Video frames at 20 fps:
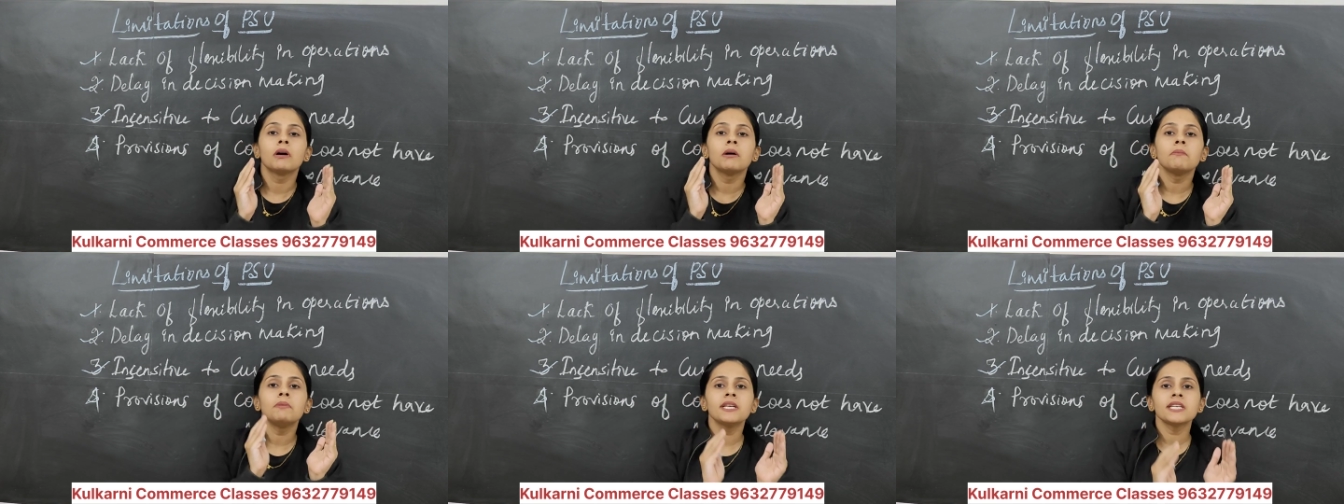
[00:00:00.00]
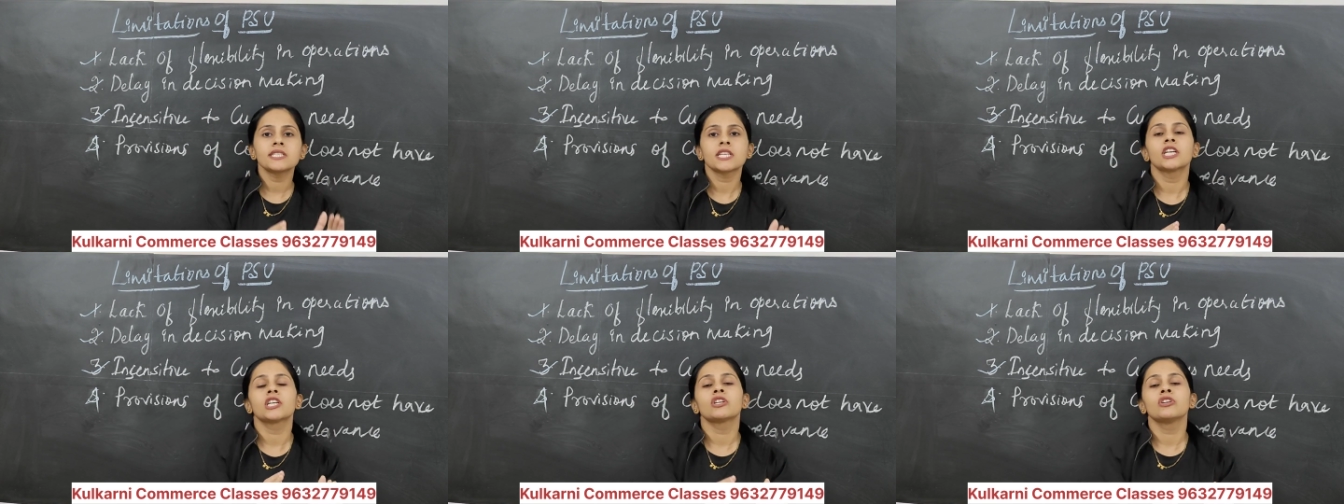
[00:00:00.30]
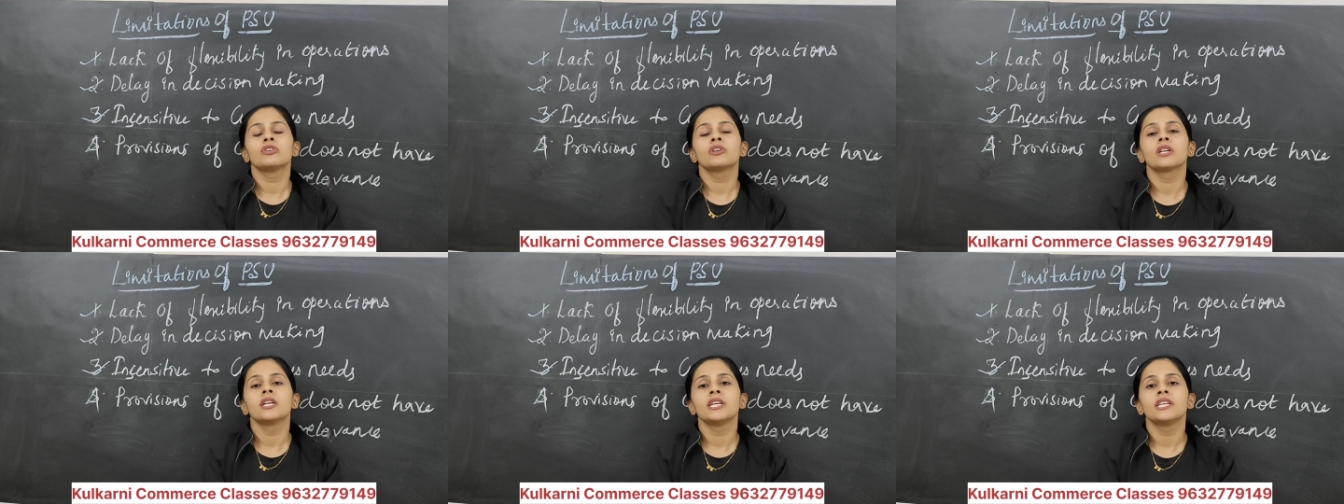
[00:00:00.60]
public
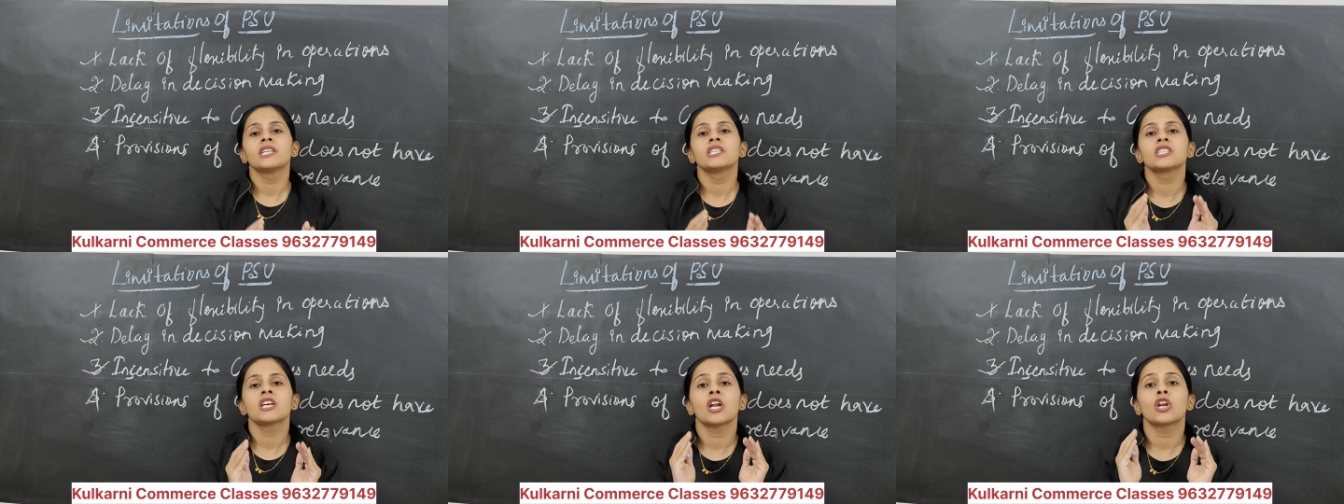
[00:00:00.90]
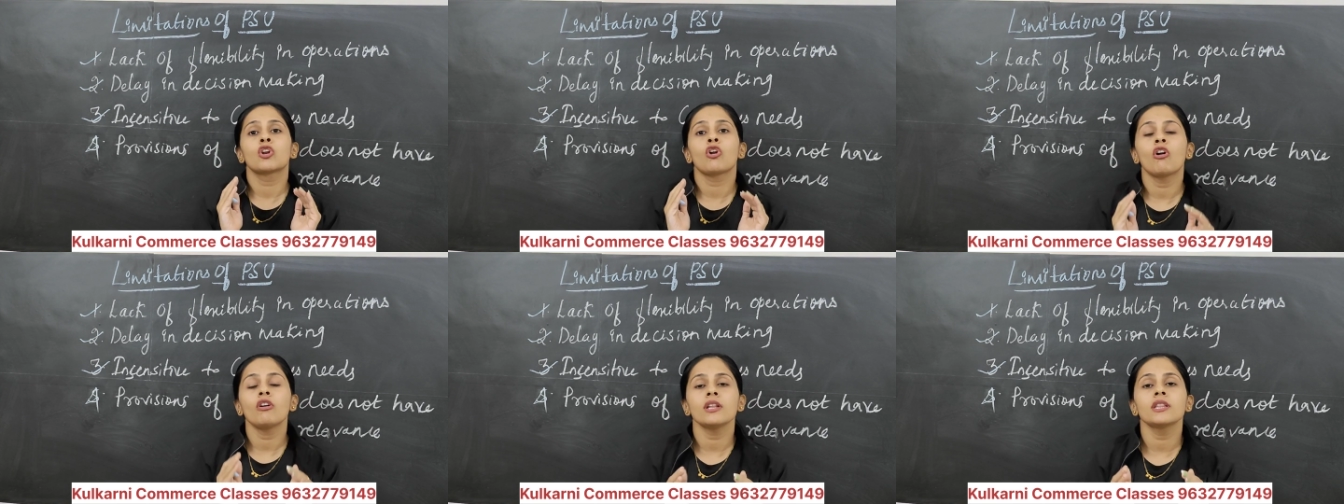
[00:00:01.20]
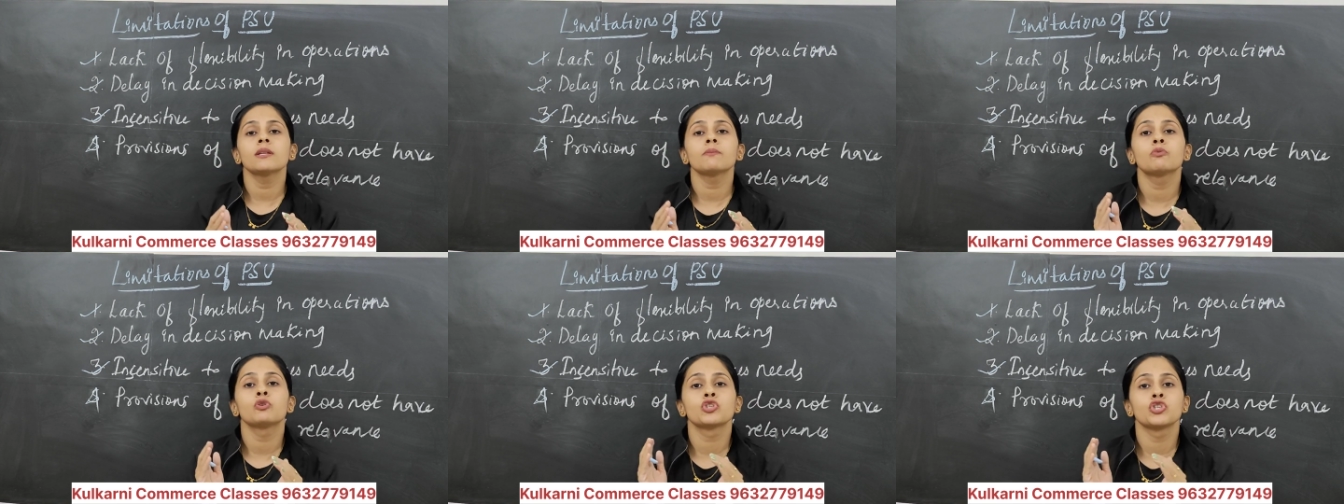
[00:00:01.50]
sector utilities are not
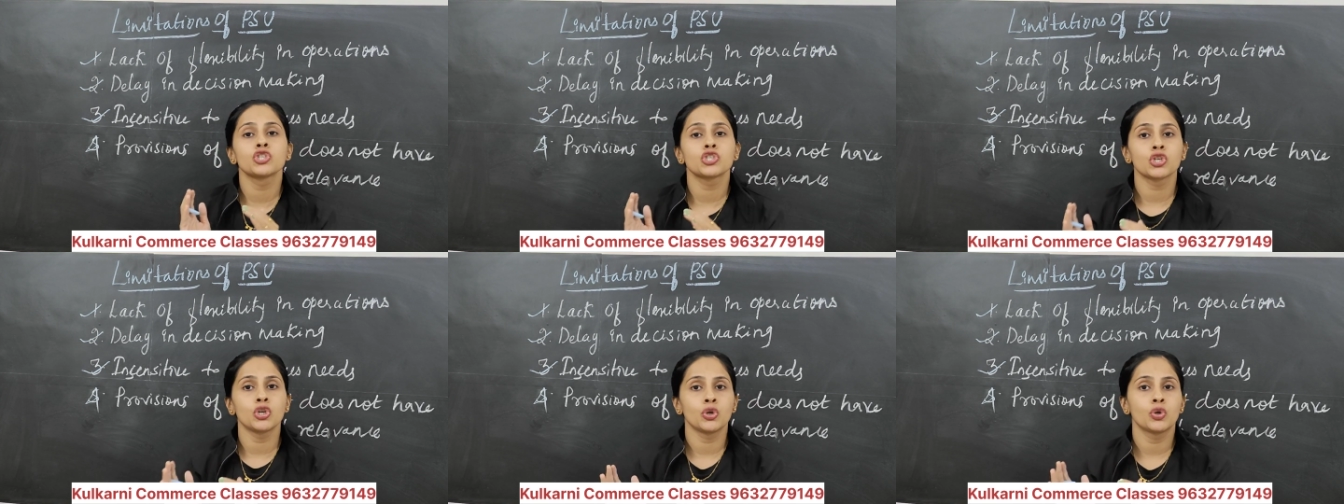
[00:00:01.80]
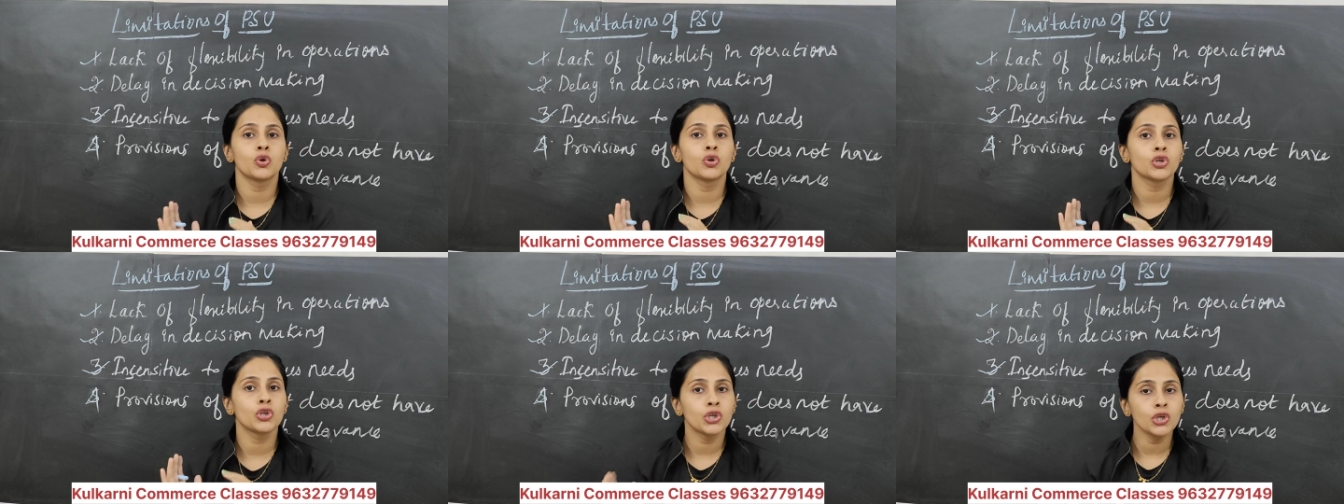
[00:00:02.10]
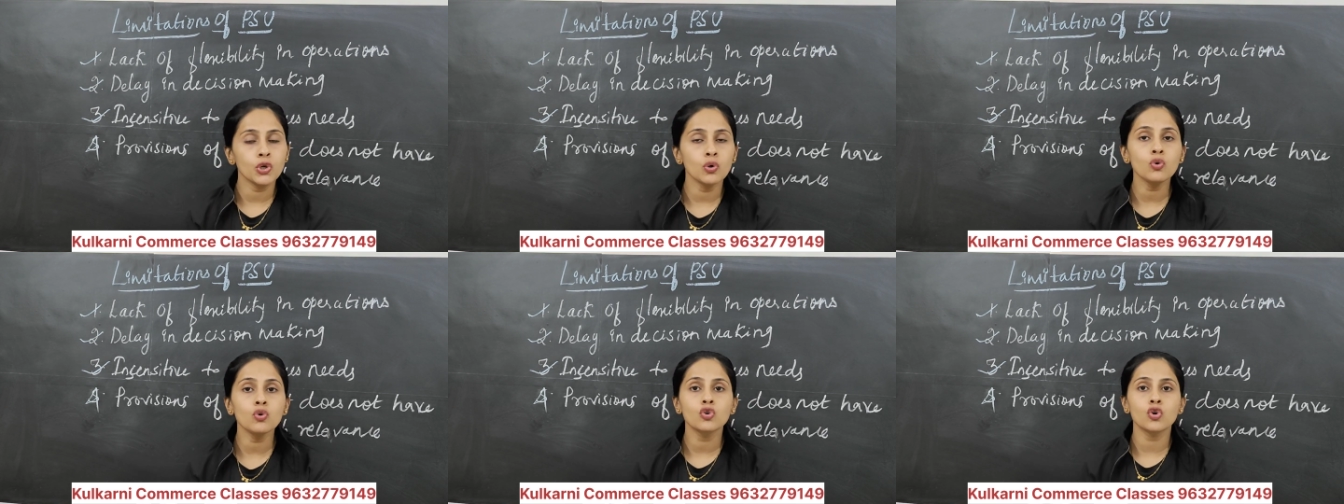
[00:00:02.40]
in the position to
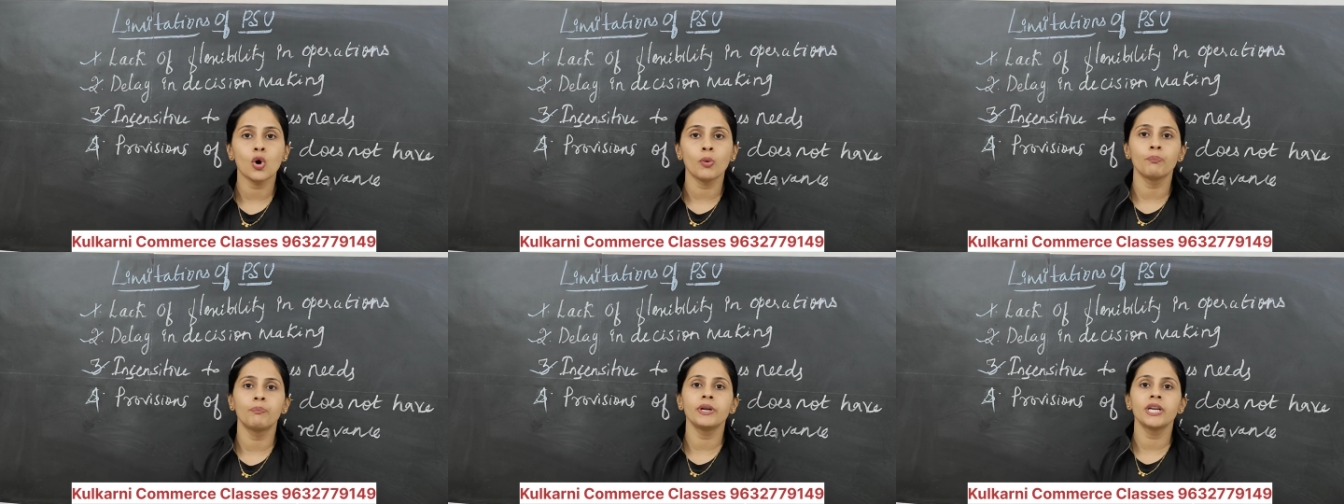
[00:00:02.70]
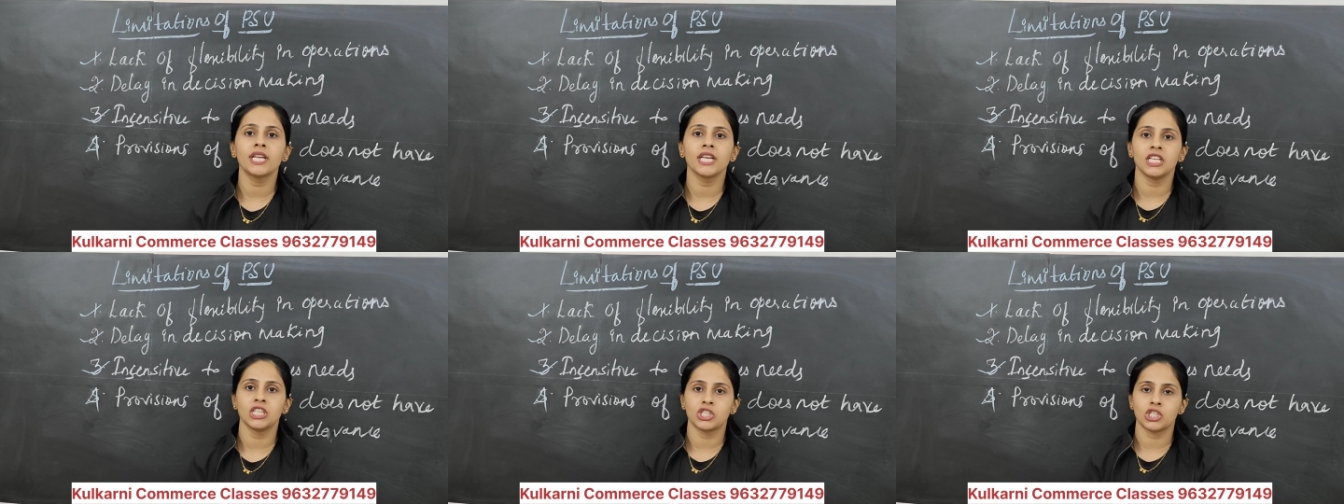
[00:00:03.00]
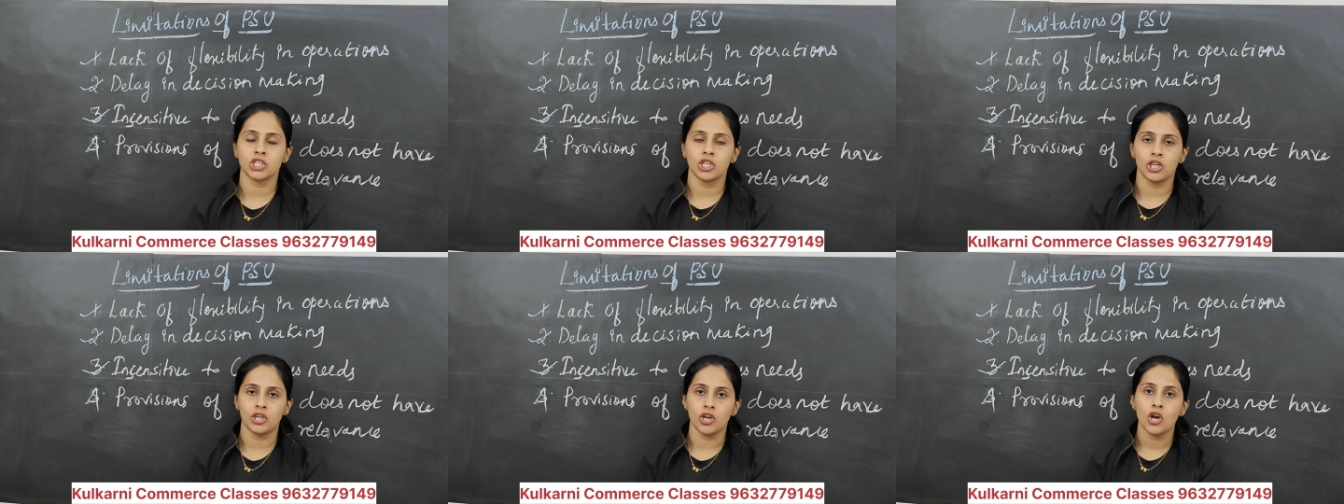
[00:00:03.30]
give
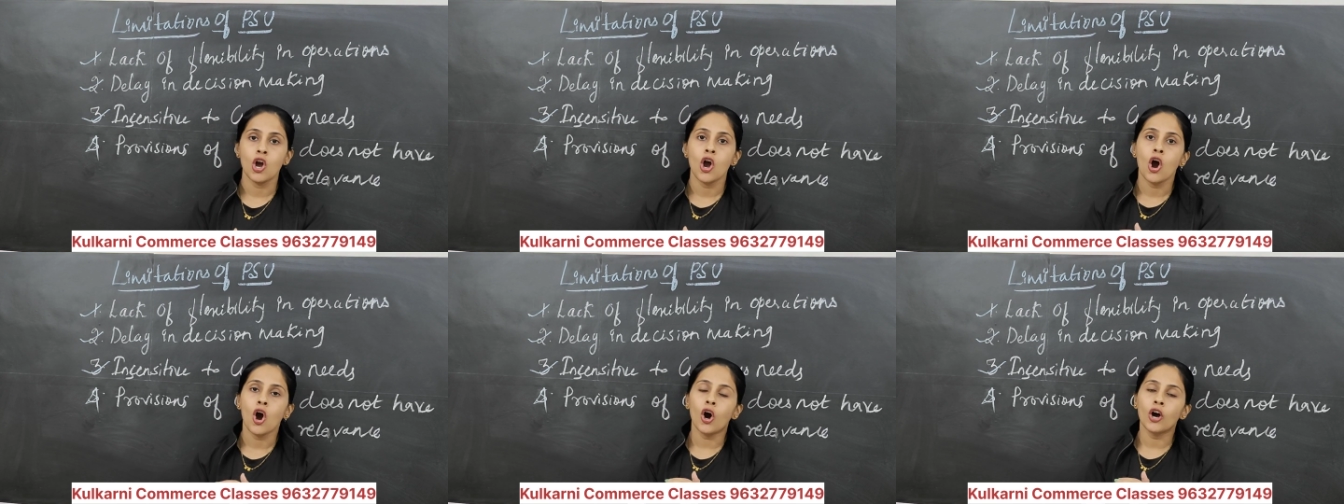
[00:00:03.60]
competition,